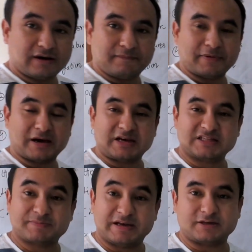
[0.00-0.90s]

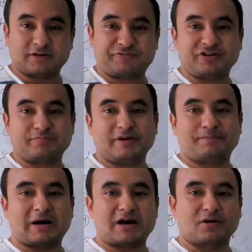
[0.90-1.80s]
management or
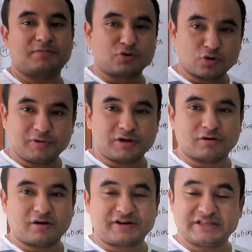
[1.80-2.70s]
treatment part of the
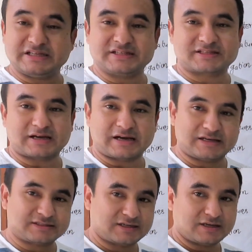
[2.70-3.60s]
glomerular disease, as